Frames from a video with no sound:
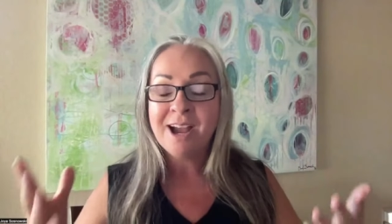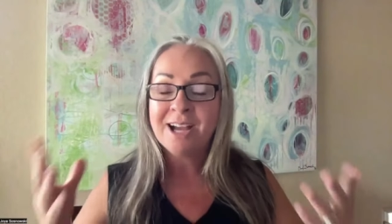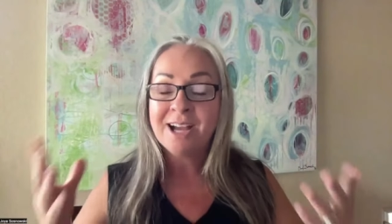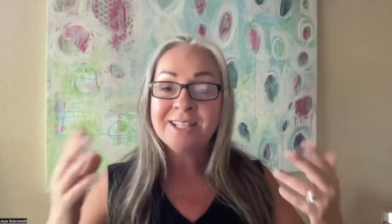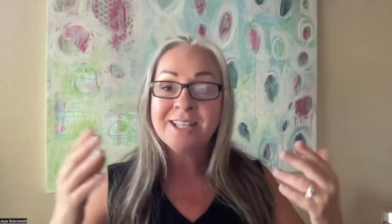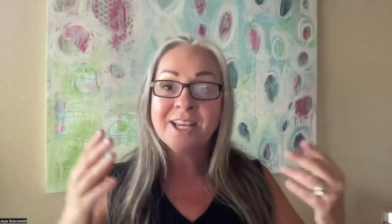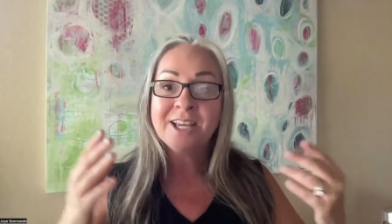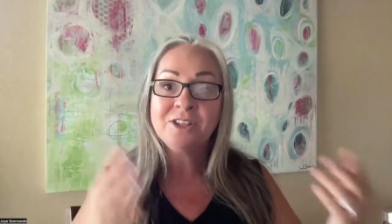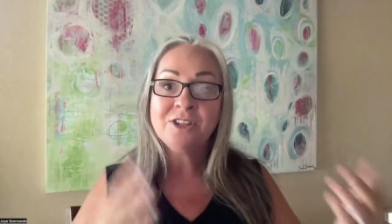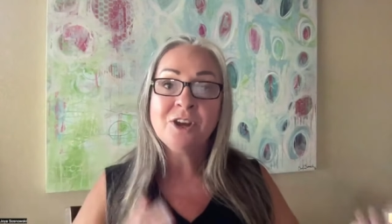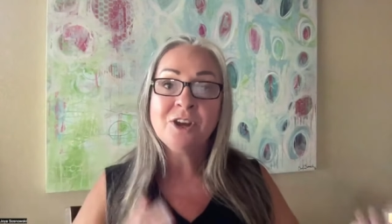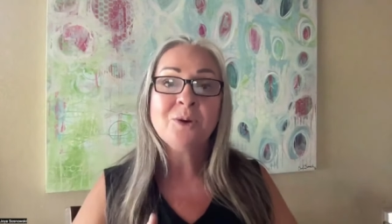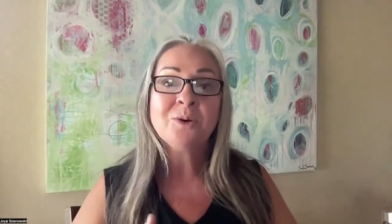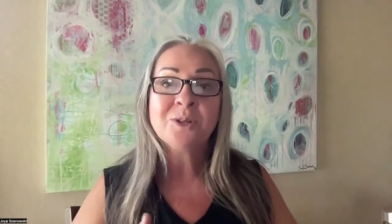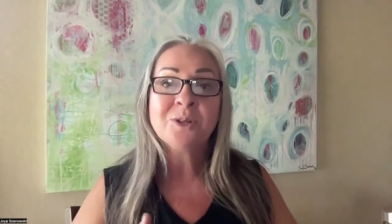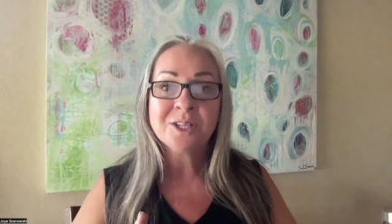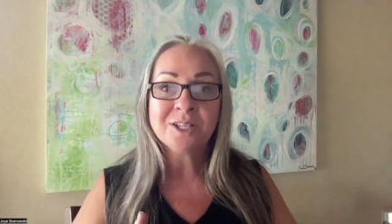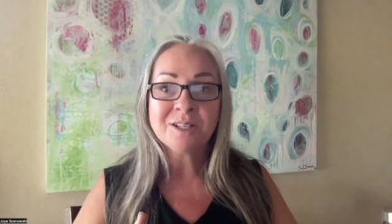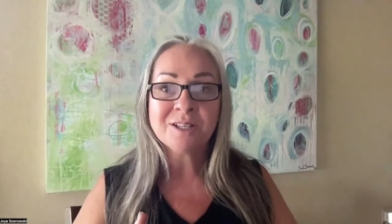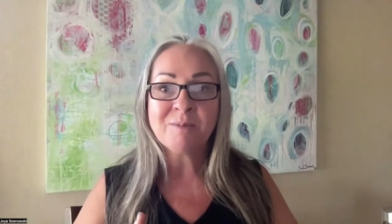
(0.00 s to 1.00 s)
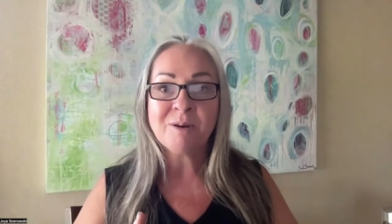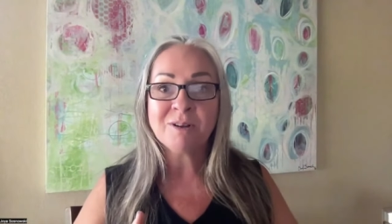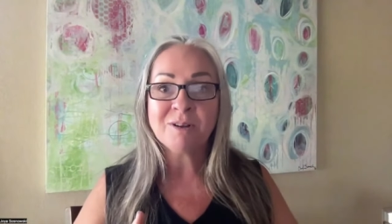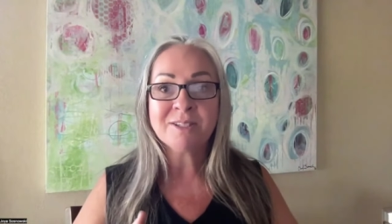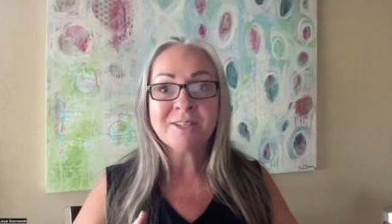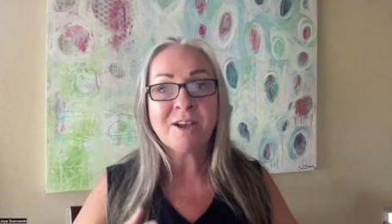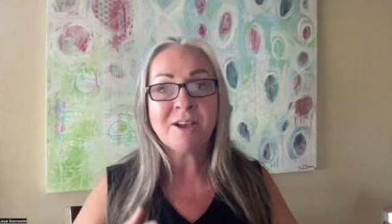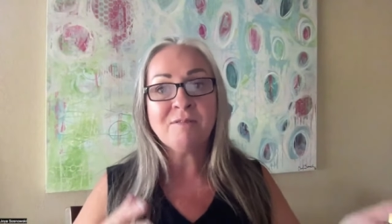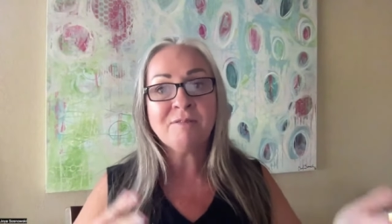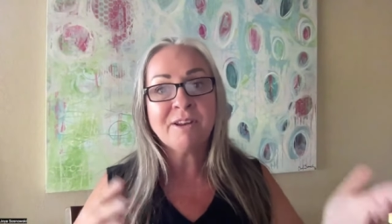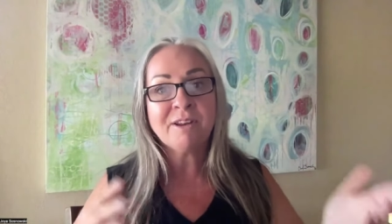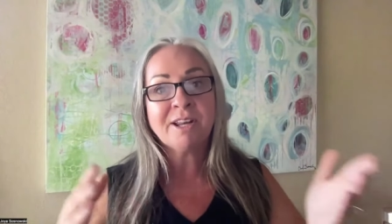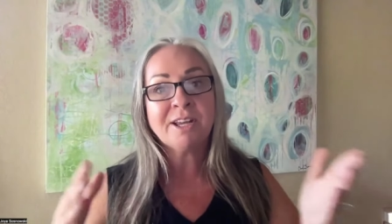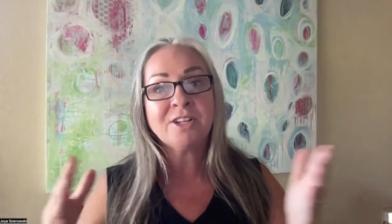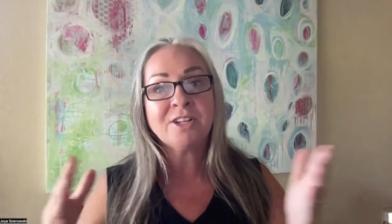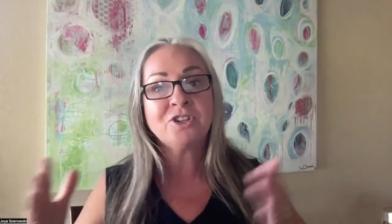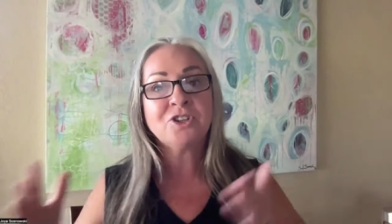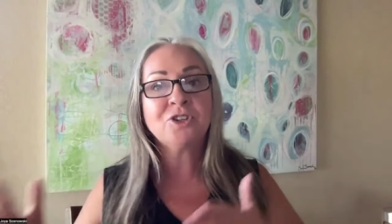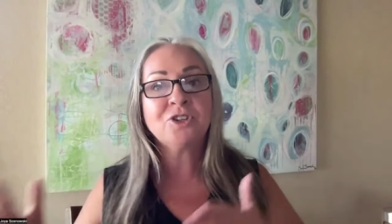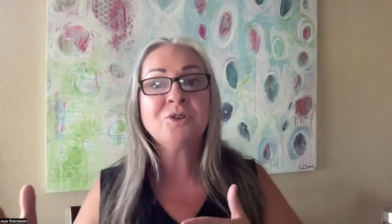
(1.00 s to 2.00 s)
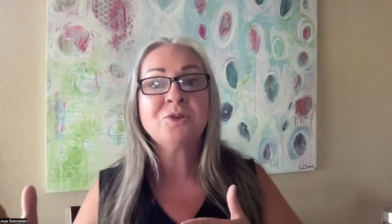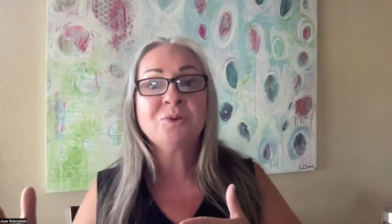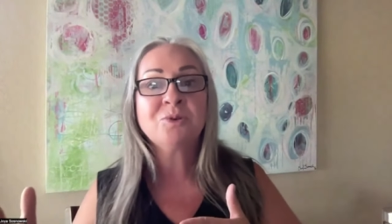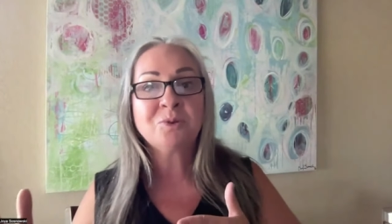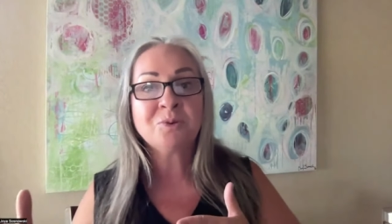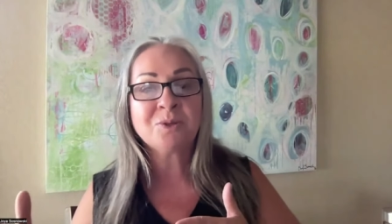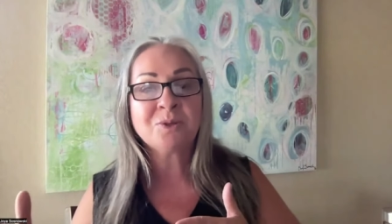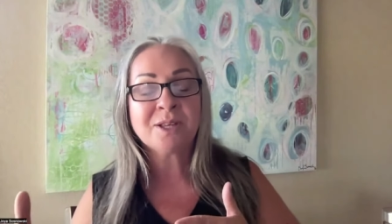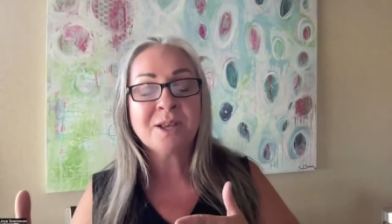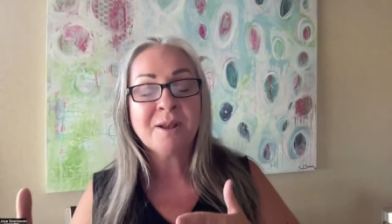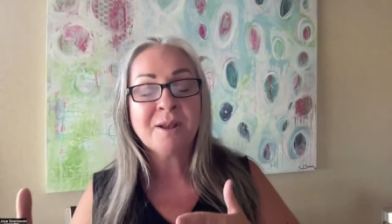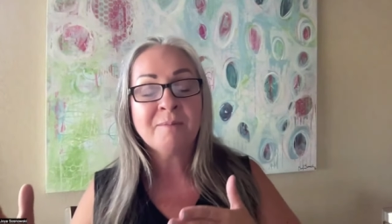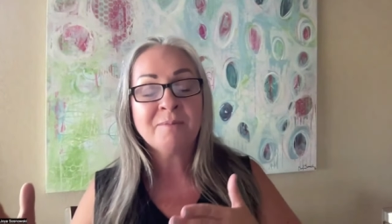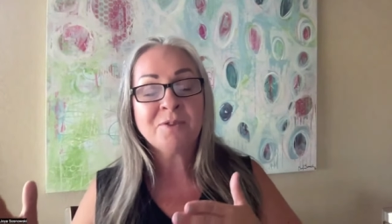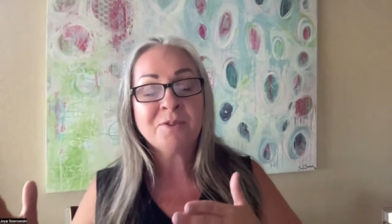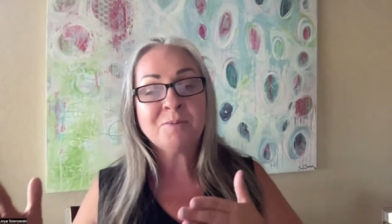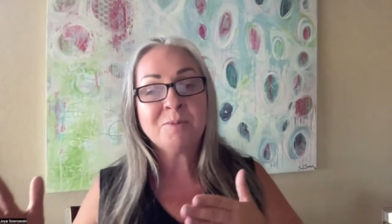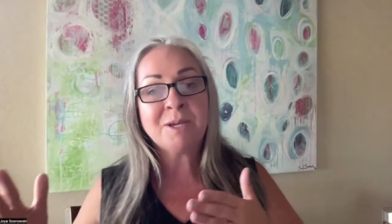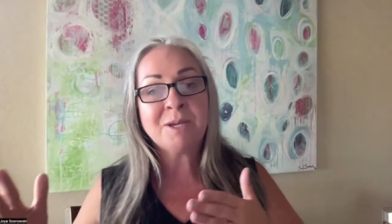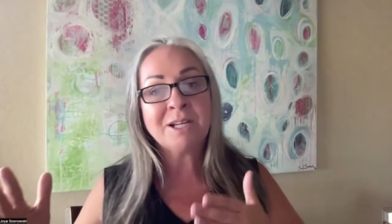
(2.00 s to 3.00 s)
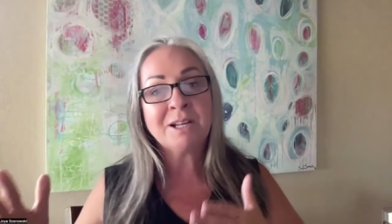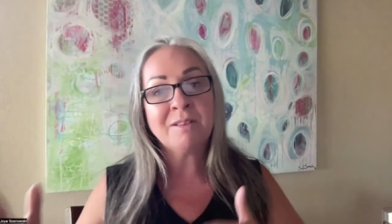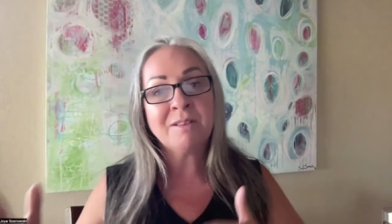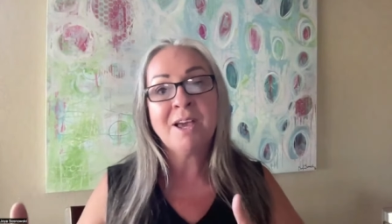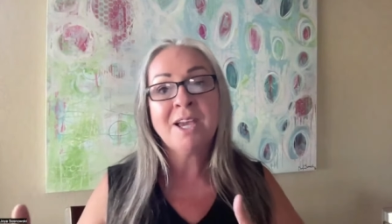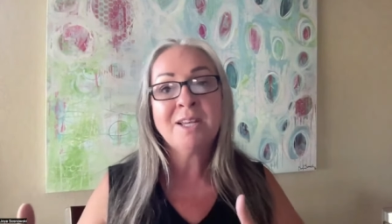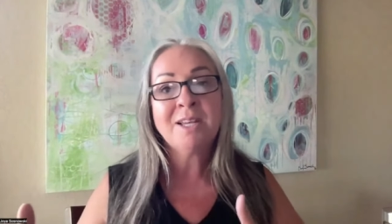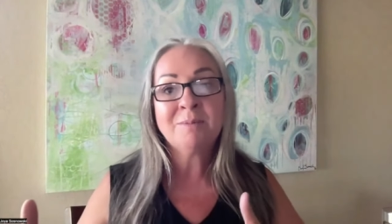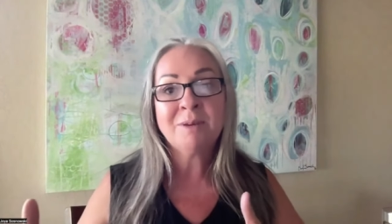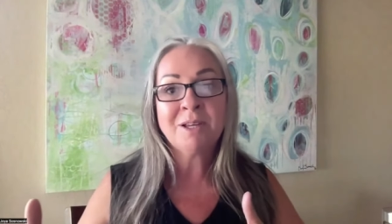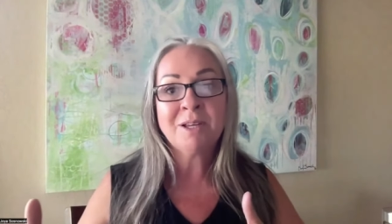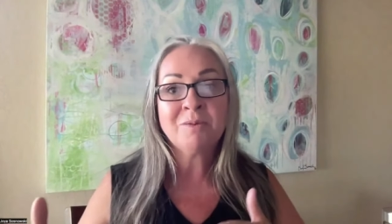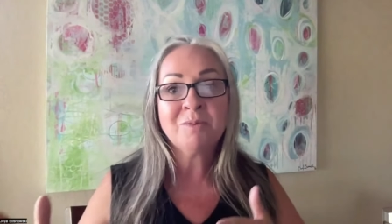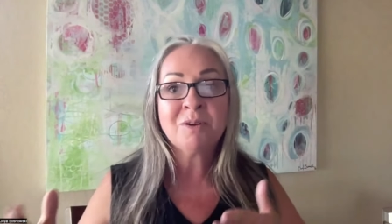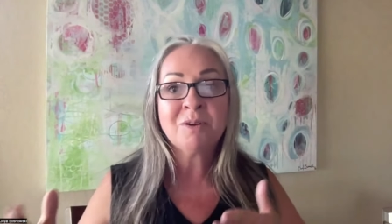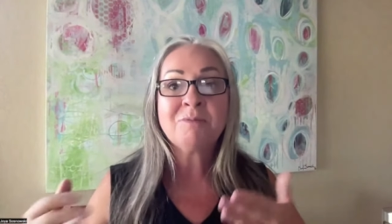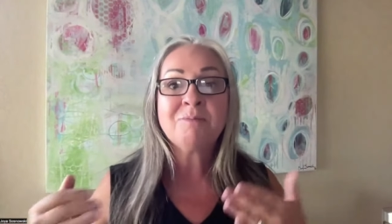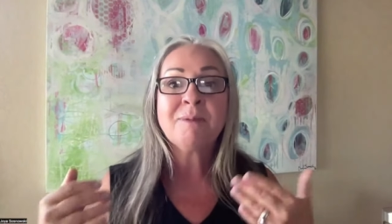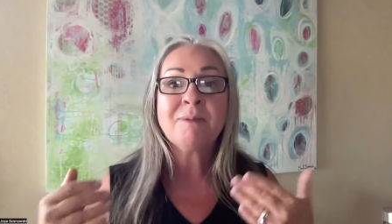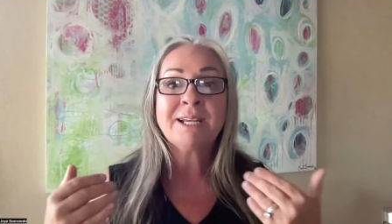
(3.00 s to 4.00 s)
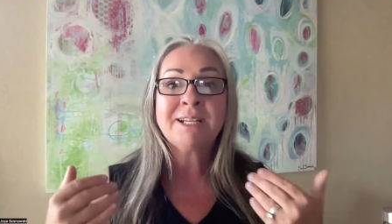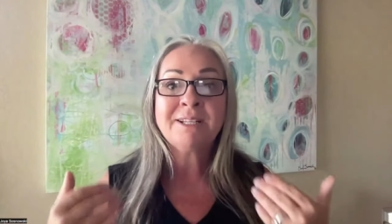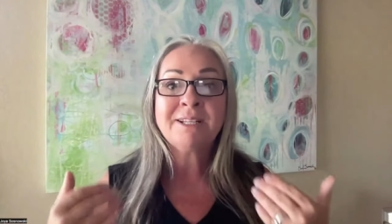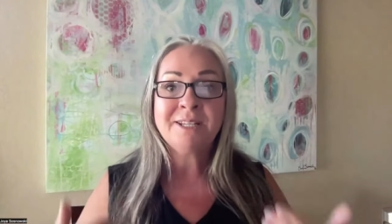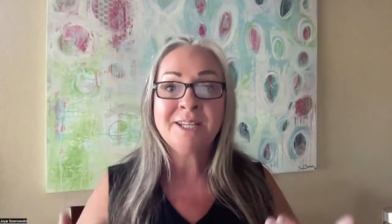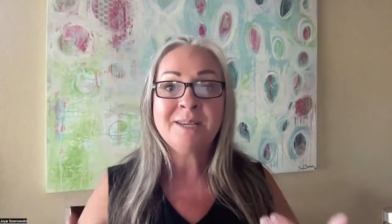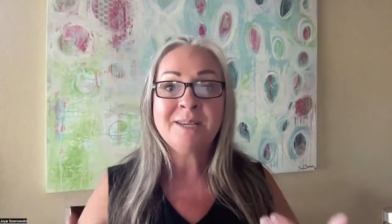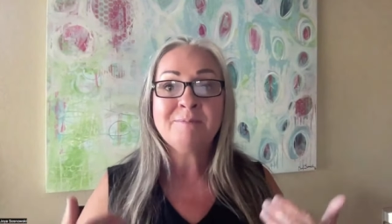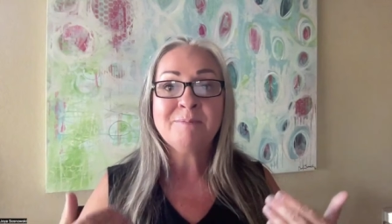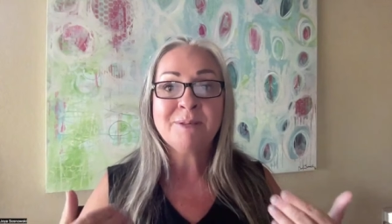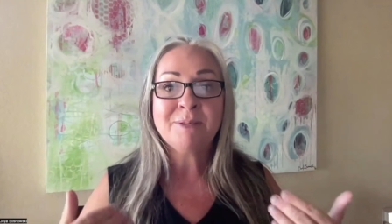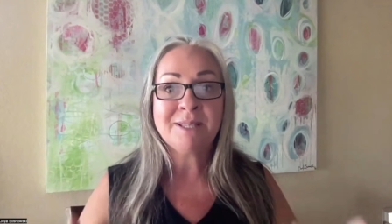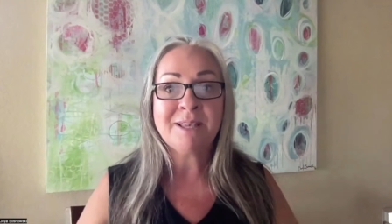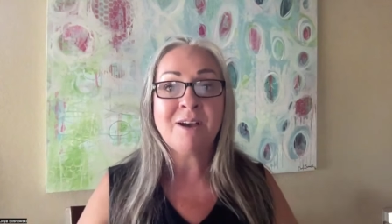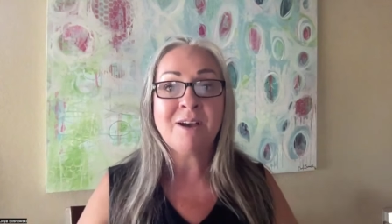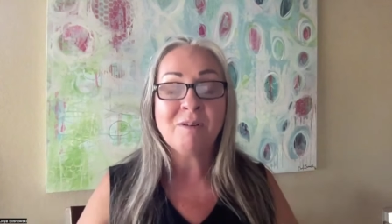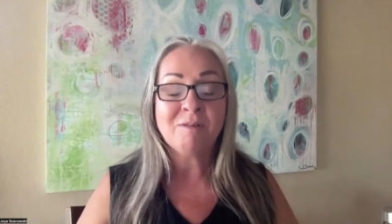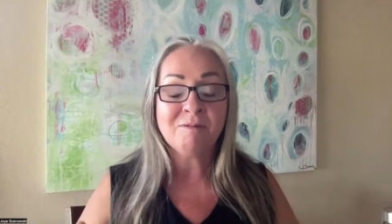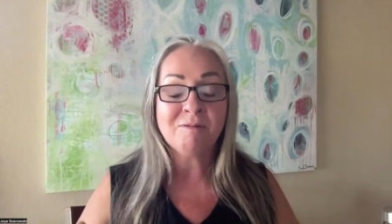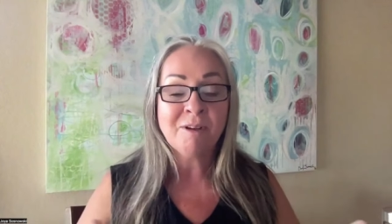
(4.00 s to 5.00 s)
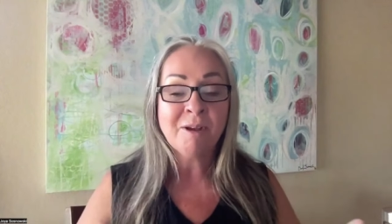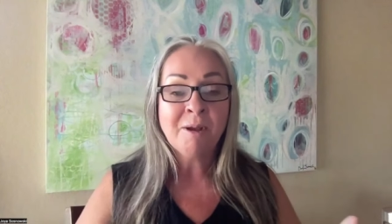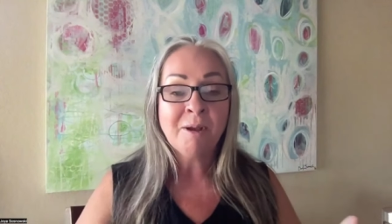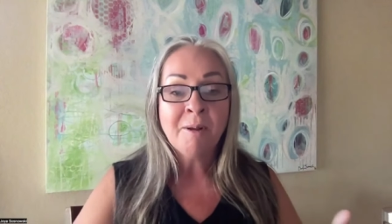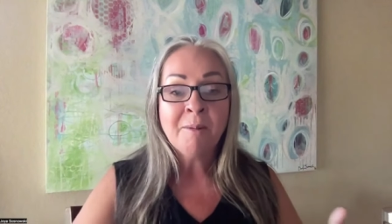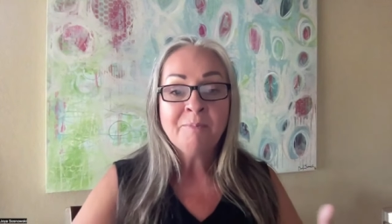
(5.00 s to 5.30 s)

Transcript: I say no to the small self and I choose to be in alignment with my deep self.